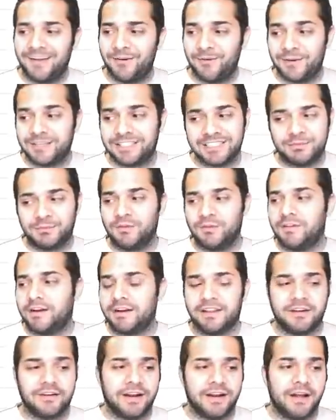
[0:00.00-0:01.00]
which let's move on
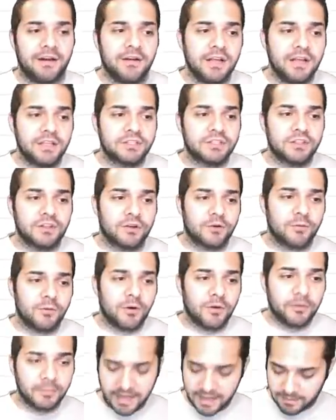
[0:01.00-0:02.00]
to there now. So their
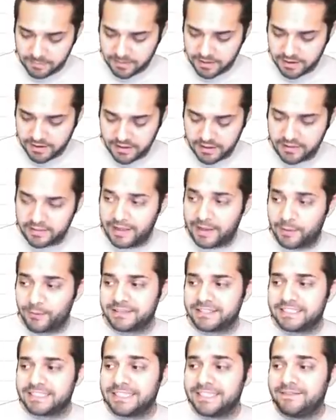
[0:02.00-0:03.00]
roadmap, they
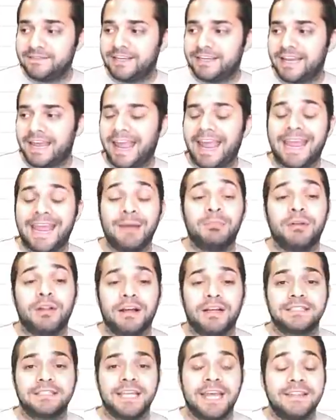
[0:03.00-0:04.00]
received an A+,
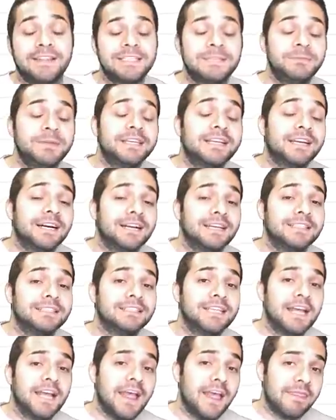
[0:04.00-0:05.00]
and it's
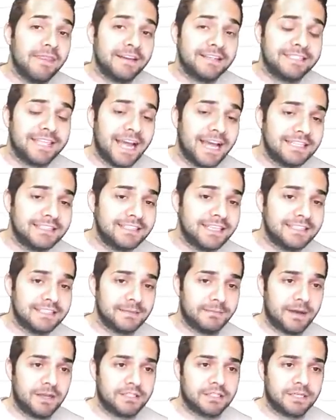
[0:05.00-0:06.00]
because their testnet's
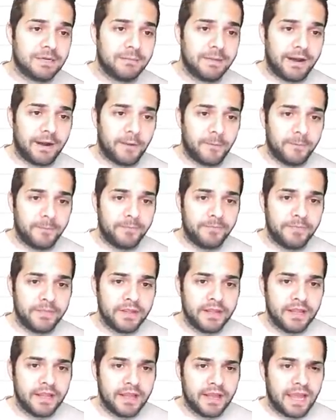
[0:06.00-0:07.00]
about to come out,
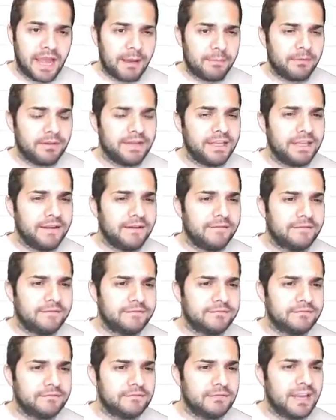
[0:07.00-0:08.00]
I
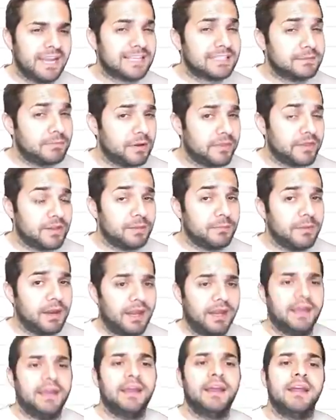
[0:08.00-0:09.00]
believe next month in
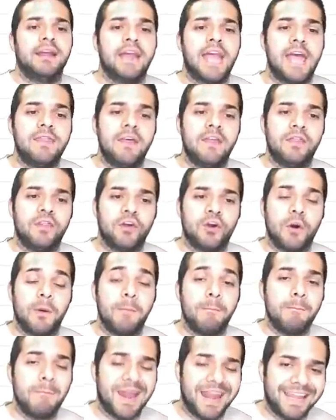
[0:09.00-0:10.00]
May, and then their
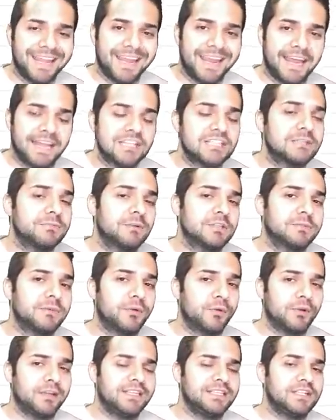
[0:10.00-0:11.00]
mainnet is supposed to
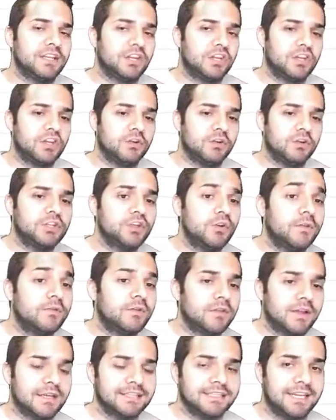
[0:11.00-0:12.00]
be releasing Q2 of
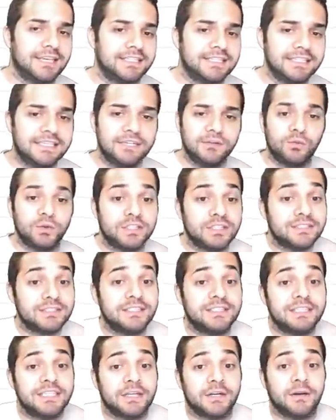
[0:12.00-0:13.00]
2018, which is
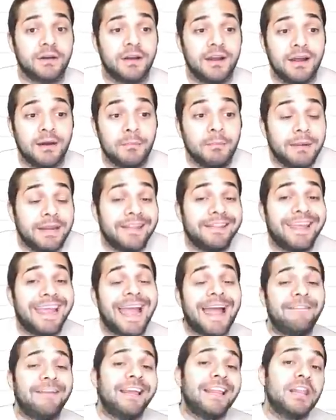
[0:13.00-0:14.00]
this year, meaning they
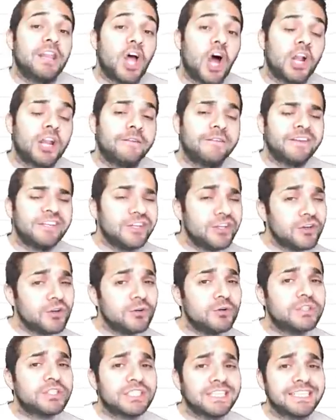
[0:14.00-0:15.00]
have a lot of
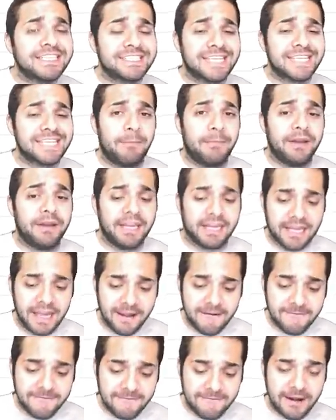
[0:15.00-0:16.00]
huge things happening
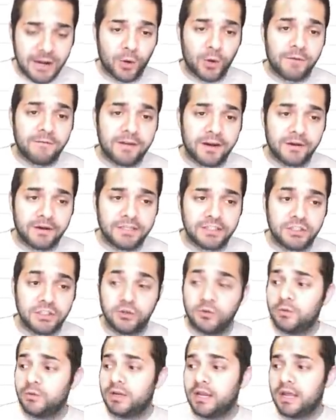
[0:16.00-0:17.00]
very, very
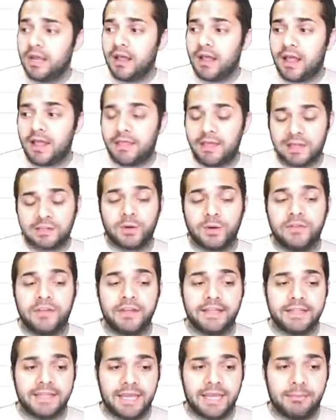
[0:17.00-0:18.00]
soon, and that's why they
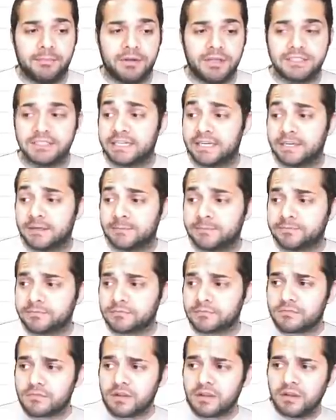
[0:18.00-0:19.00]
get the A+ there.
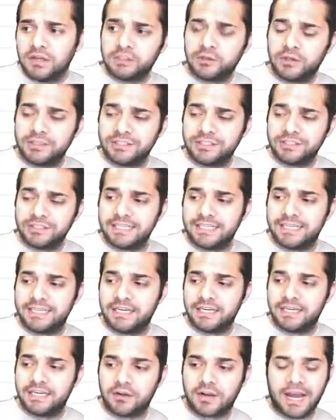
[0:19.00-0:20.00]
So as you can see
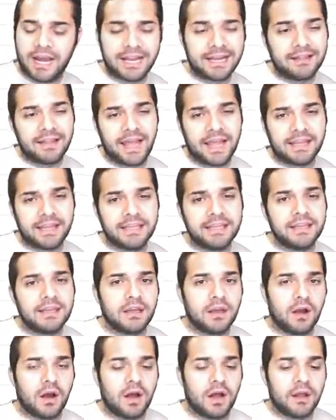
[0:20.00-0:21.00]
here, they're kind of
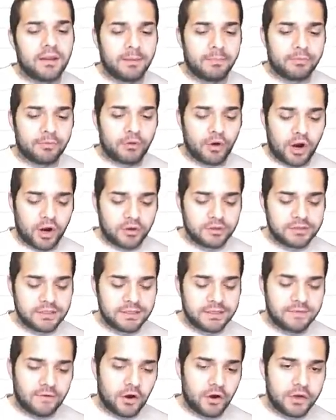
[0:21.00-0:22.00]
lacking on the progress
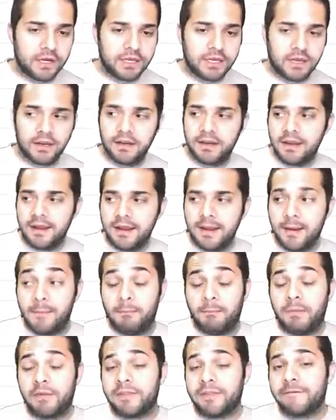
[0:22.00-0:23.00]
that they've already done,
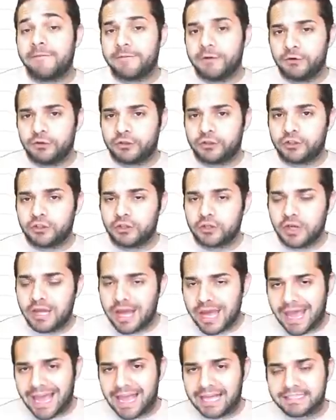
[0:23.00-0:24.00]
but the future
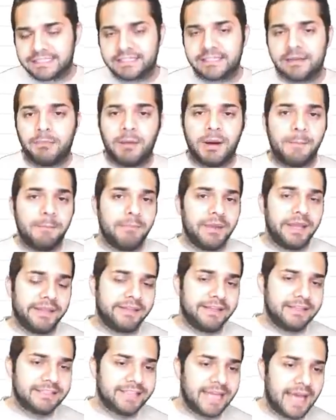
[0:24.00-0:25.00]
has some big
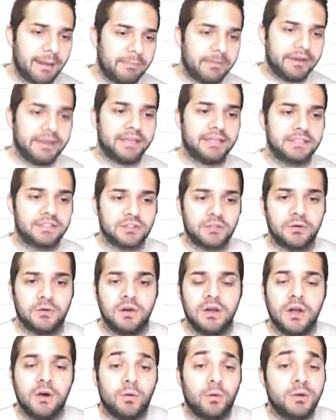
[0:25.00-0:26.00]
things happening, so
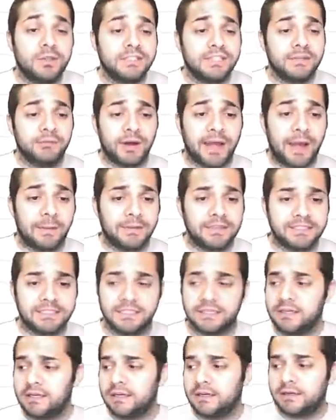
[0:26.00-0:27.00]
we'll see what happens
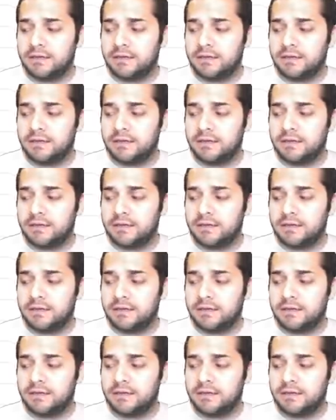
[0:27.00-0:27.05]
there.